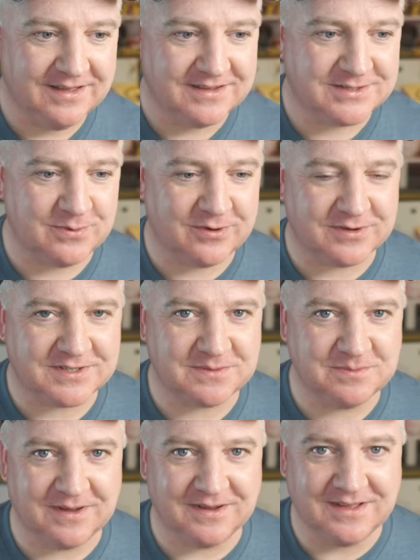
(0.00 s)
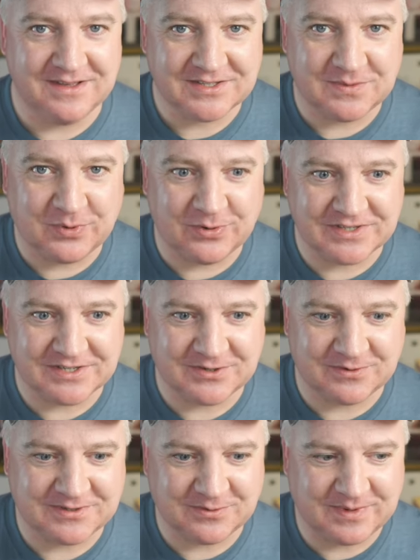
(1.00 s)
So we've got some supporters
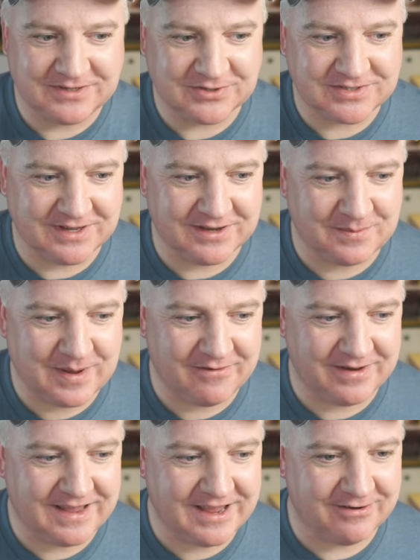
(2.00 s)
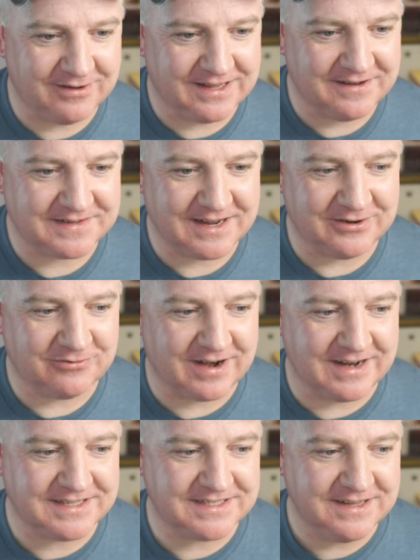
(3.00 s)
which will be just appearing here at left and
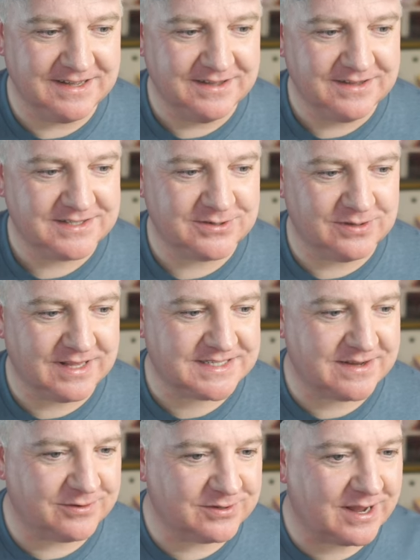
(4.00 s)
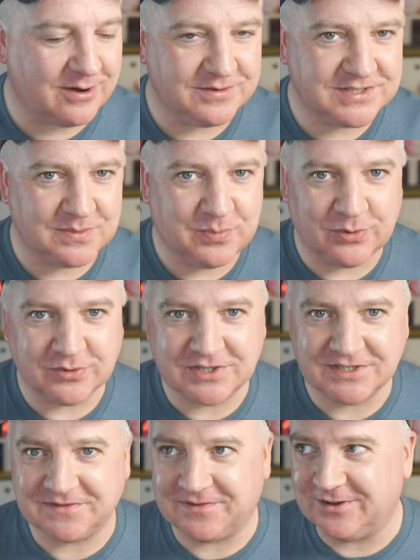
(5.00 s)
right. So let's have a look at our
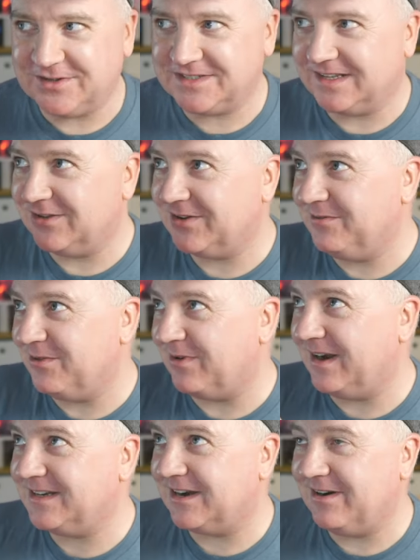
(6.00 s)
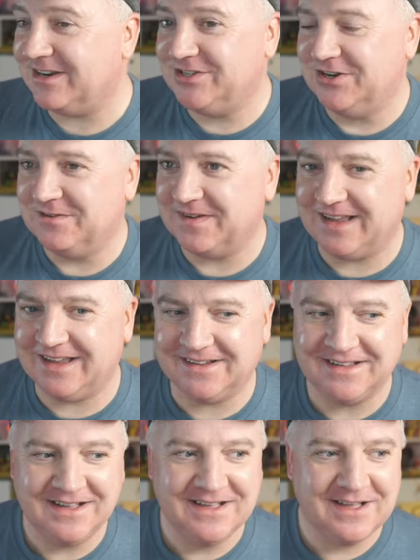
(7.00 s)
supporters first. Look in the right direction over here.
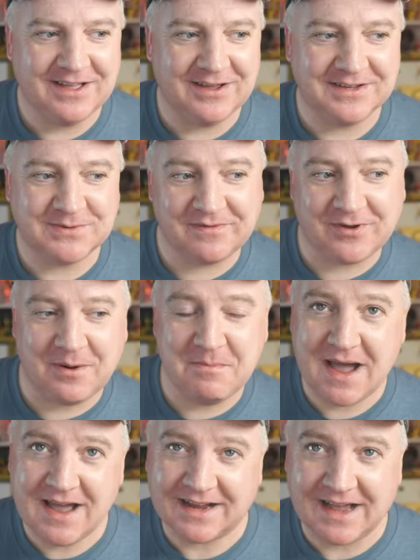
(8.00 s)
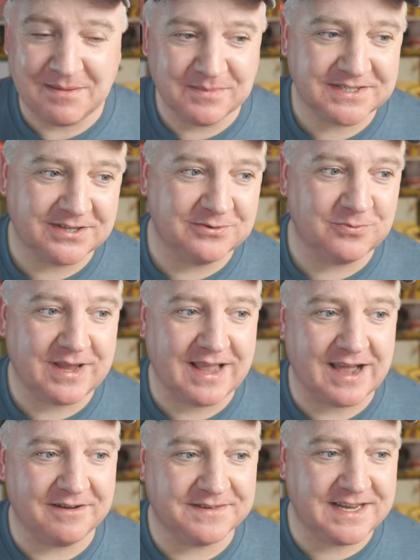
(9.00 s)
So we've got Mark Hampson. We
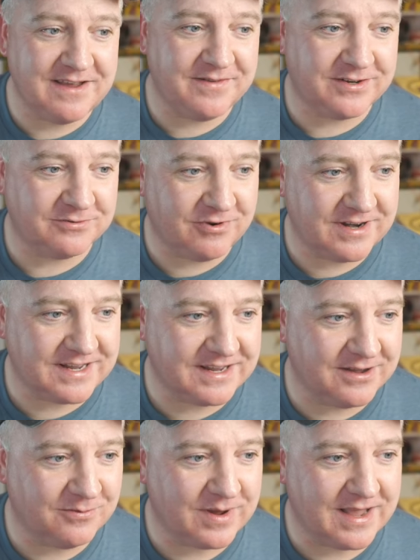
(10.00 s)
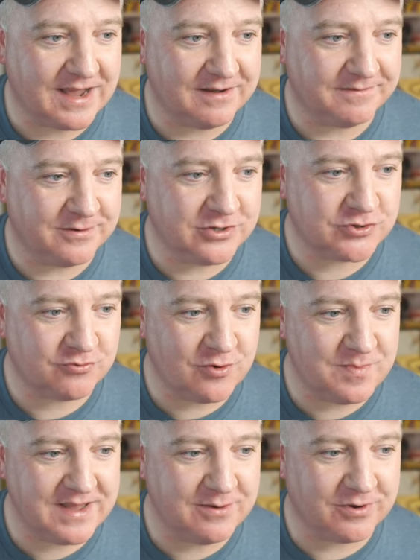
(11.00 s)
have David Redding. We have
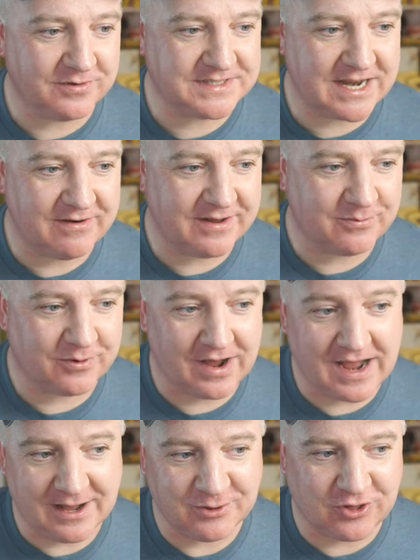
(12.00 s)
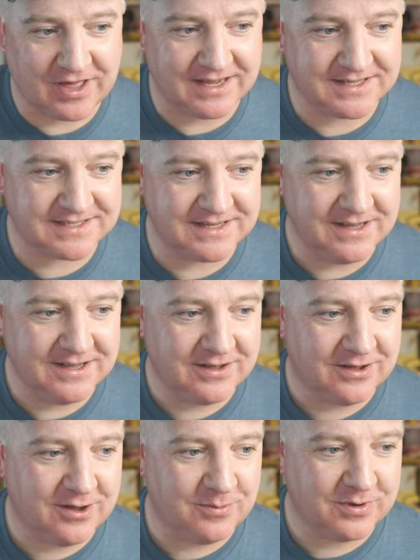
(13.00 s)
Shroomy. We've got Derek. We've got RGS.
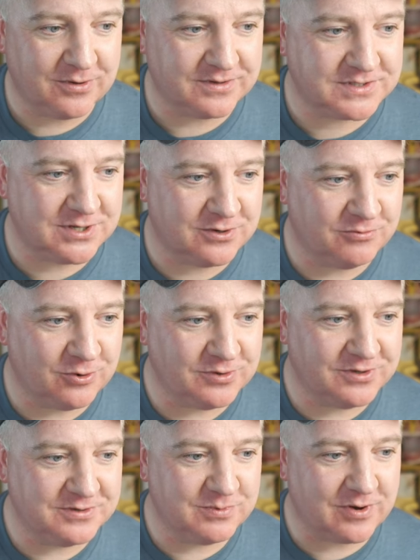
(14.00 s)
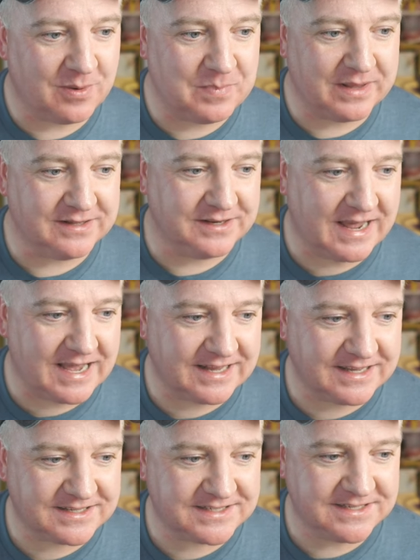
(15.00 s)
We've got Roland, we've got Bill and
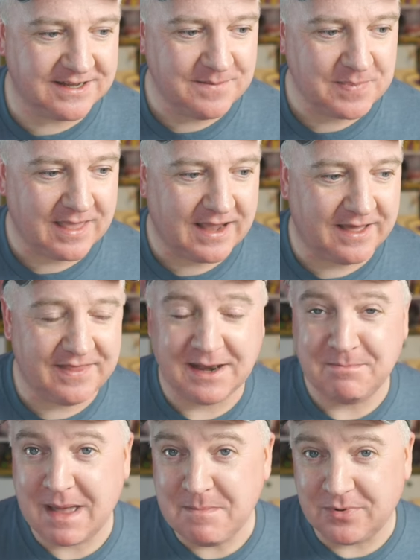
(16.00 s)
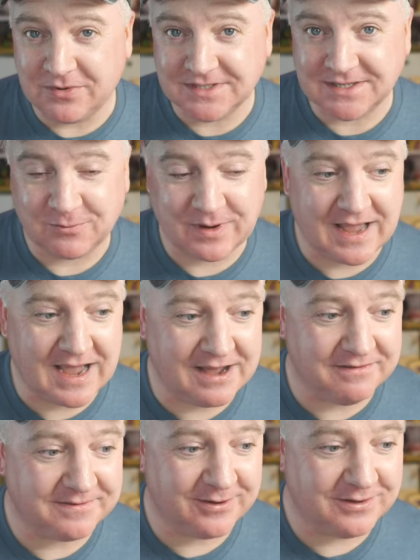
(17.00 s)
Alex, and then members, we
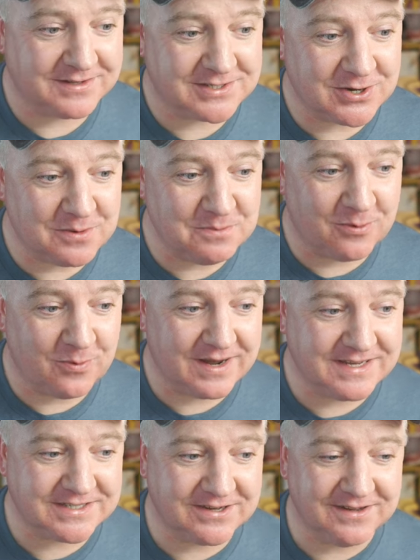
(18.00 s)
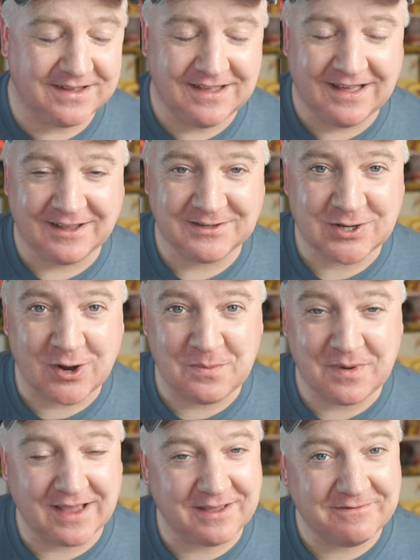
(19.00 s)
have Tom Weiser, and
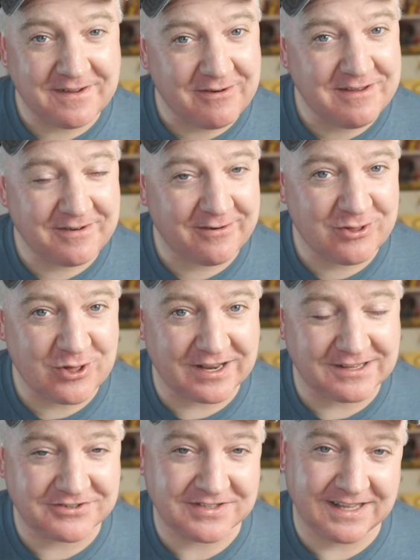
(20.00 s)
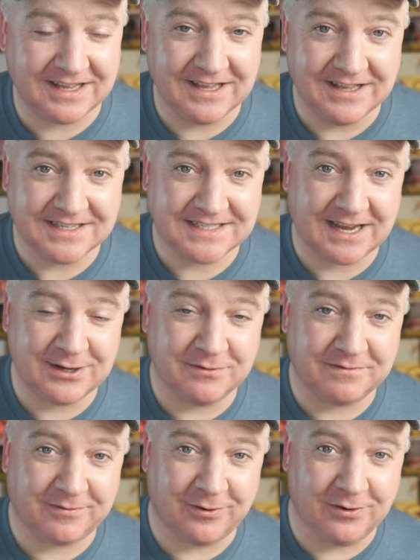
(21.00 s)
Tom very, very generously signed
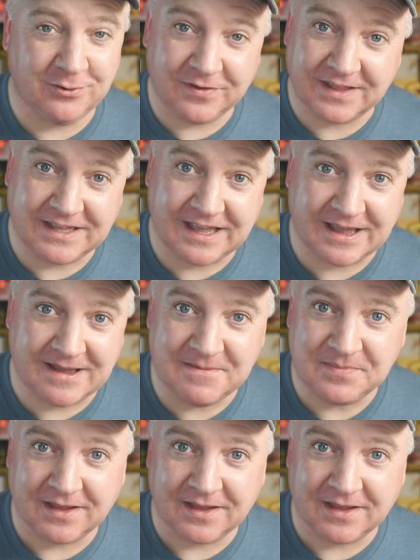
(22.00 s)
up for another year.